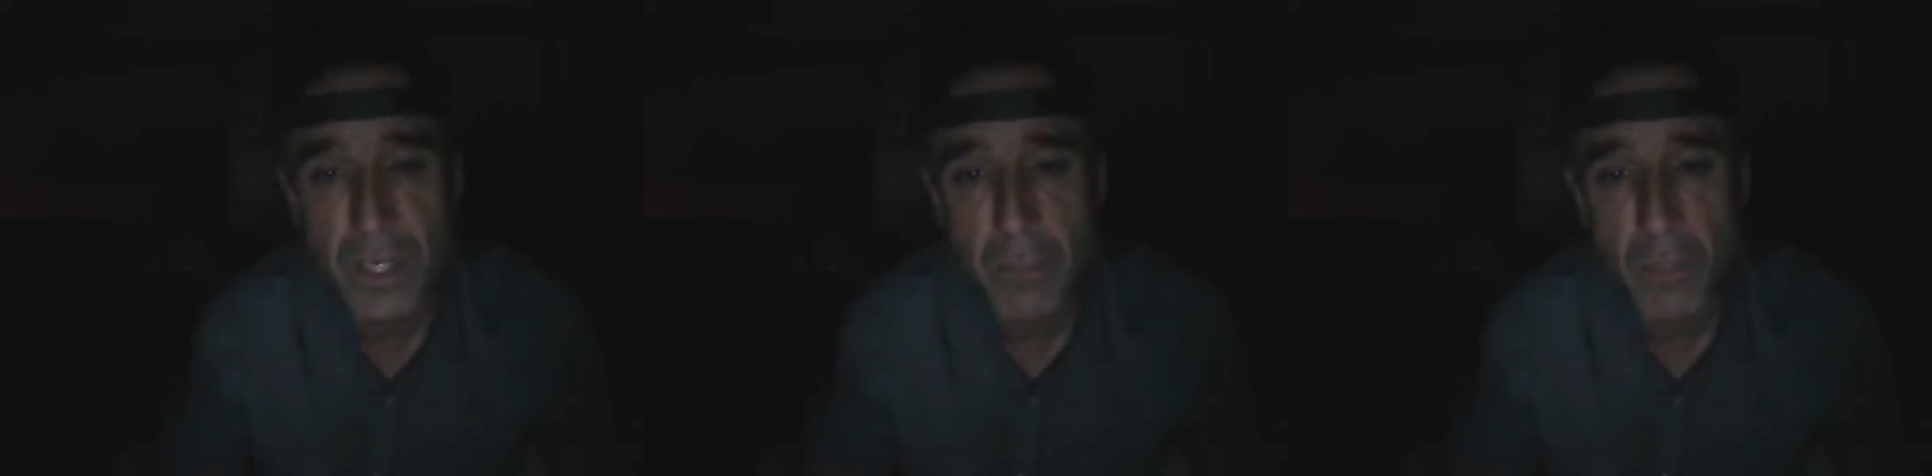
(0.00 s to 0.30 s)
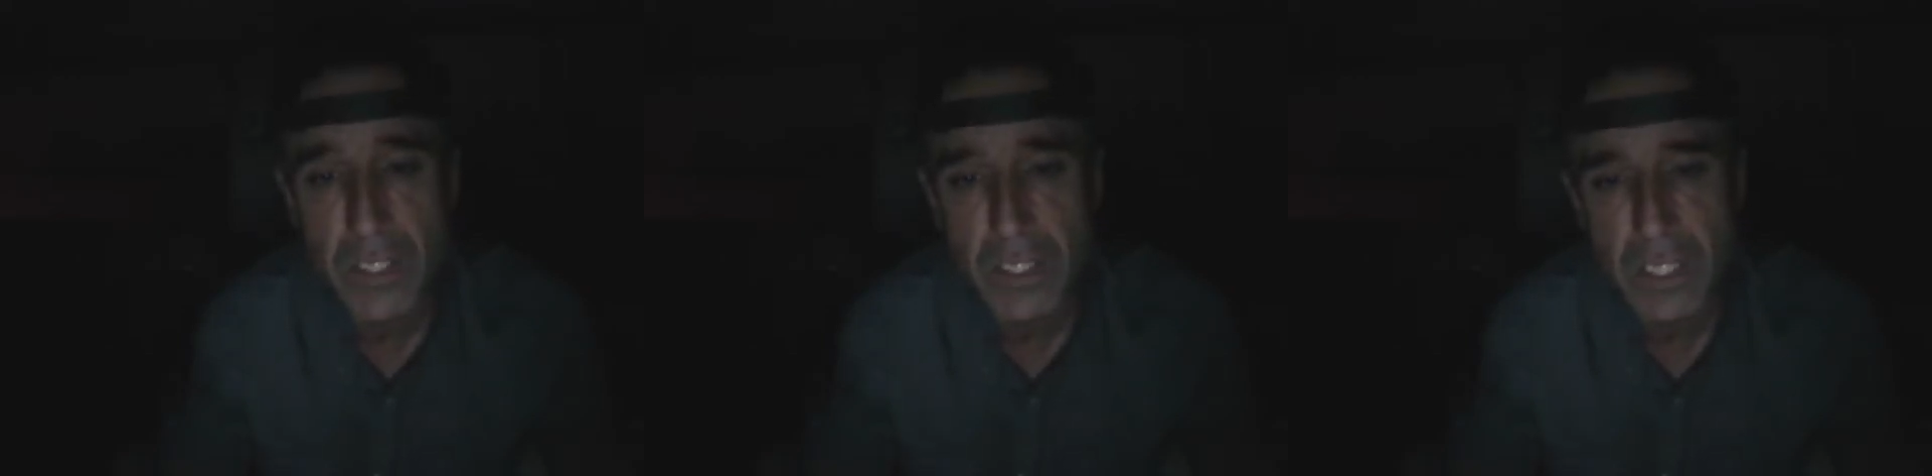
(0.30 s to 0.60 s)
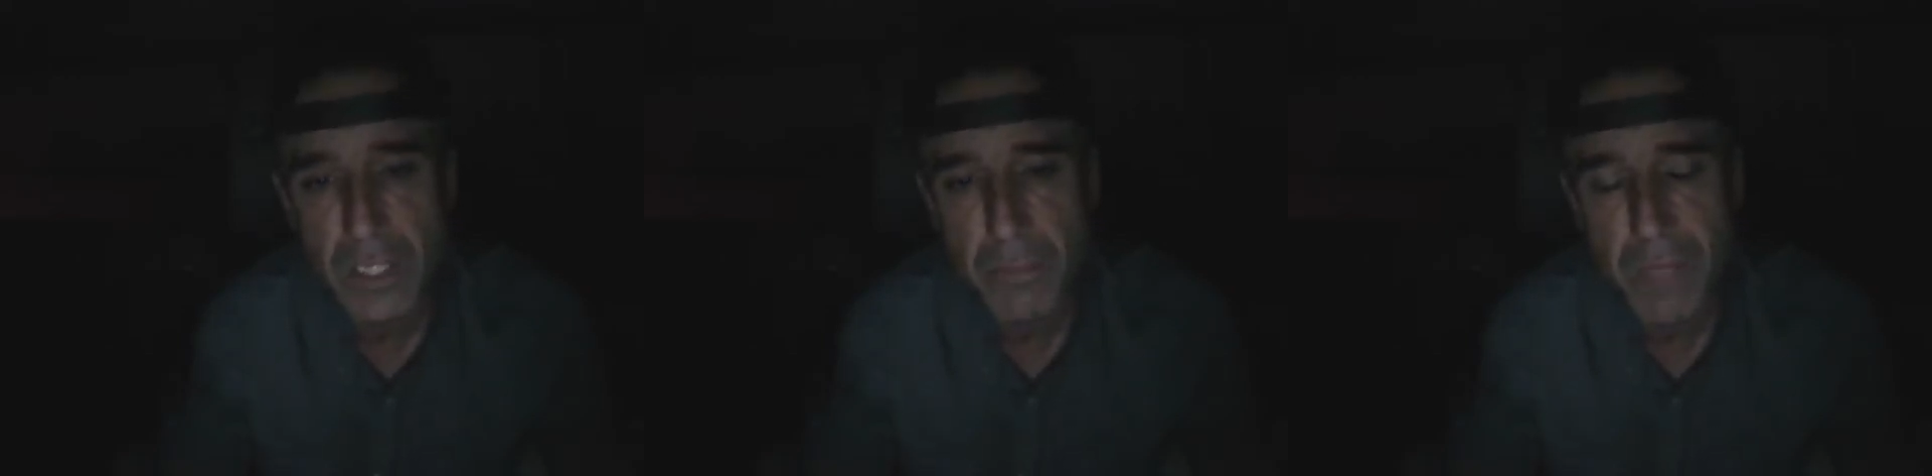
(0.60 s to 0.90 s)
to
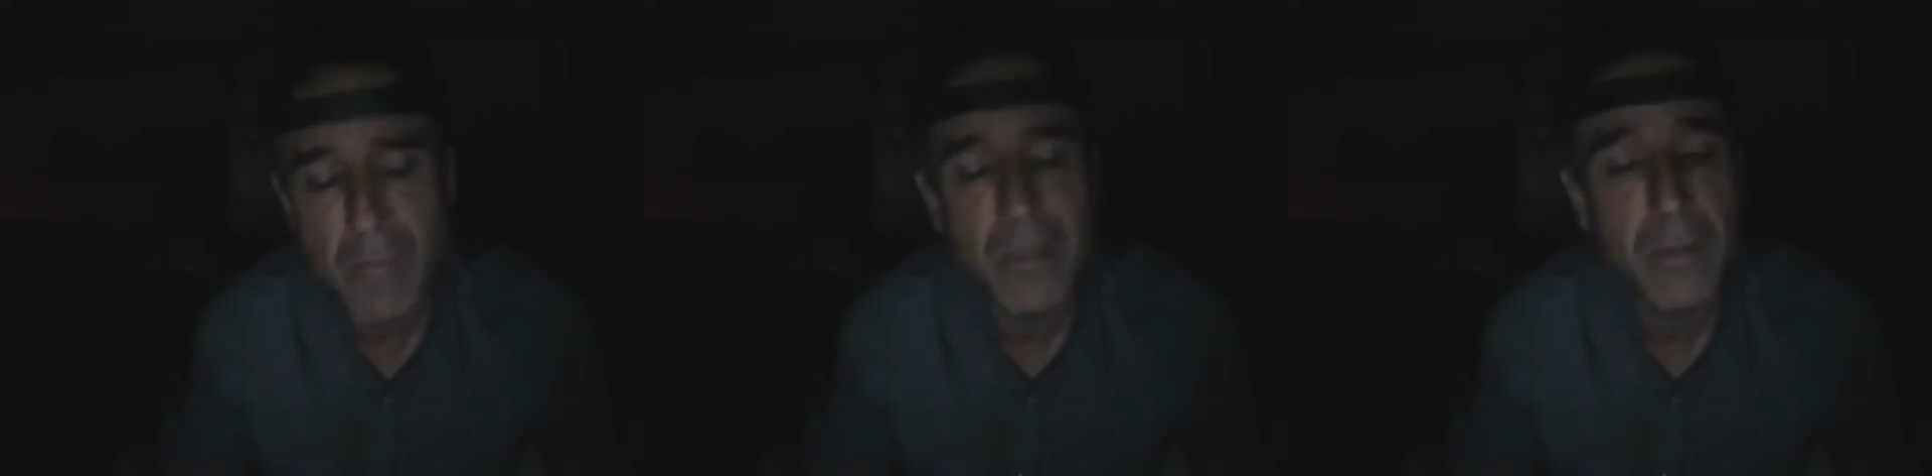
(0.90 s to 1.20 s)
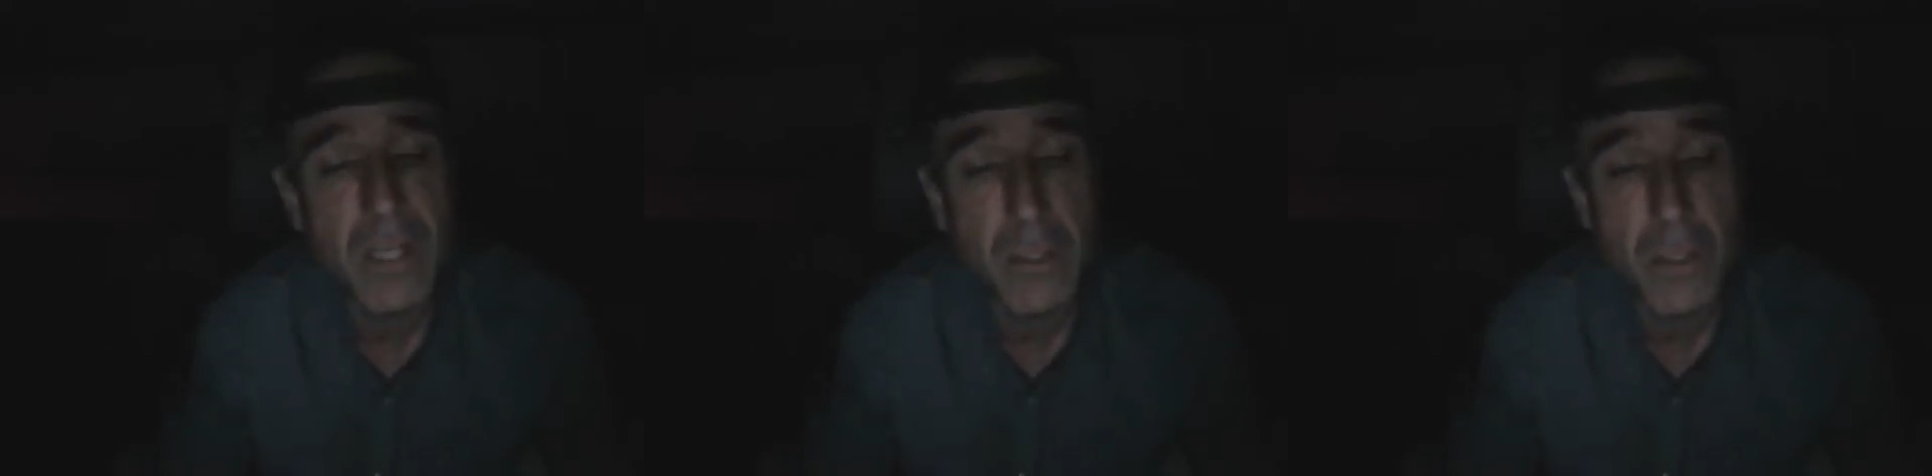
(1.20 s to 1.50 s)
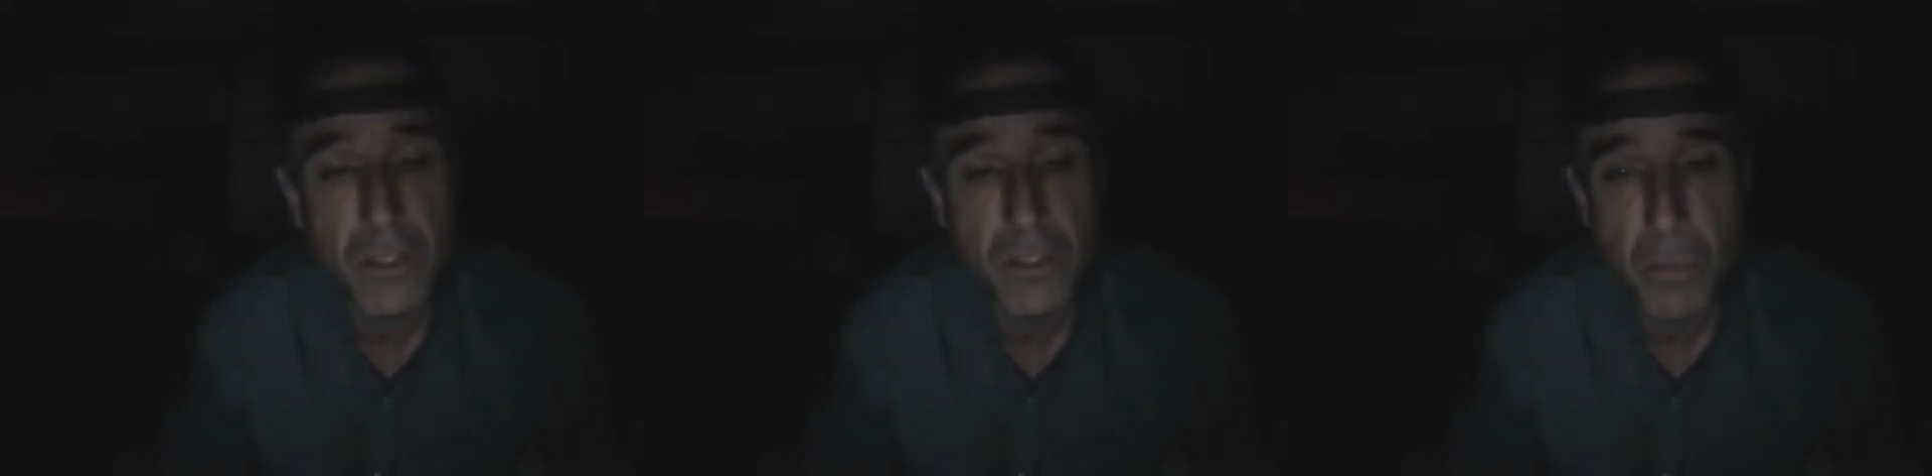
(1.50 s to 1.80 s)
maybe do
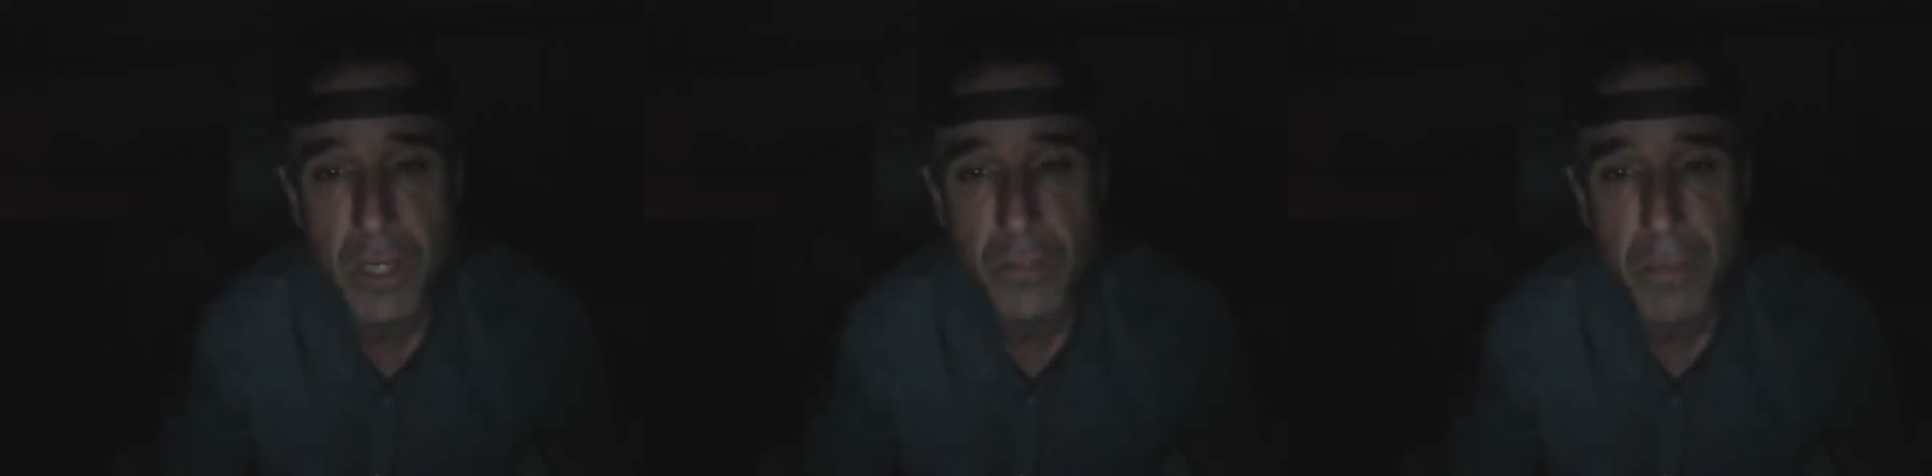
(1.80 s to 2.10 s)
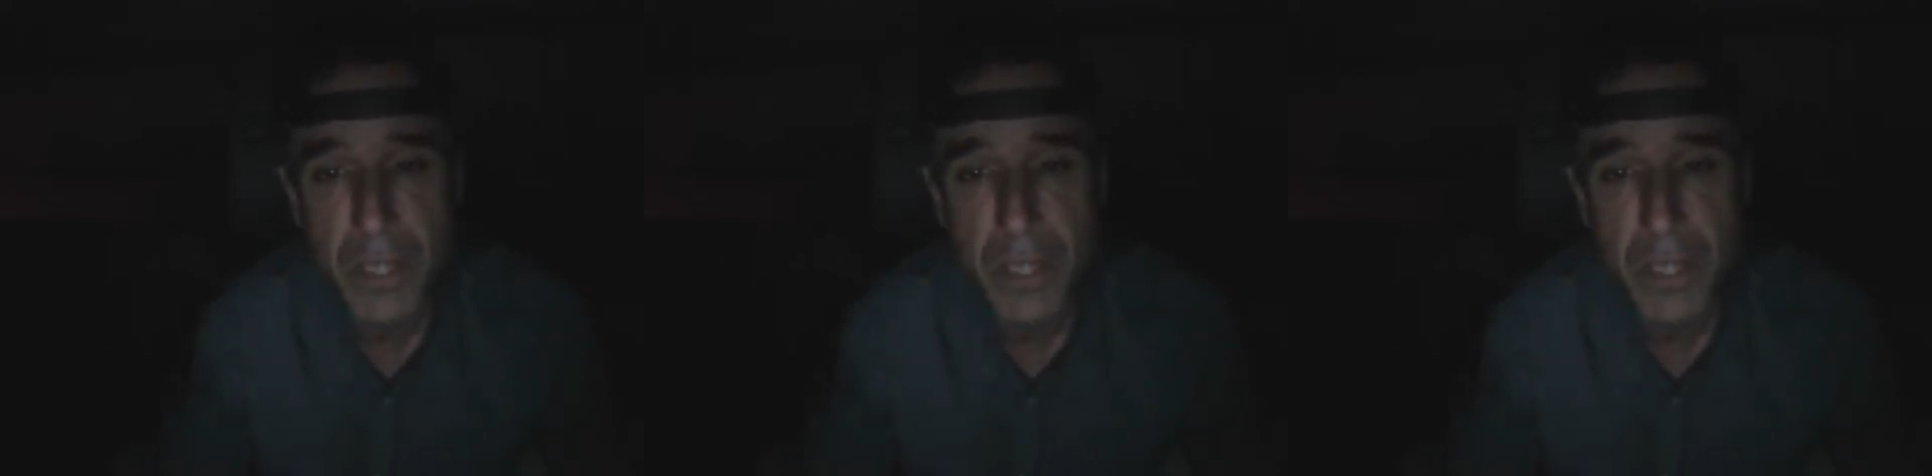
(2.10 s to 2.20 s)
spread spectrum.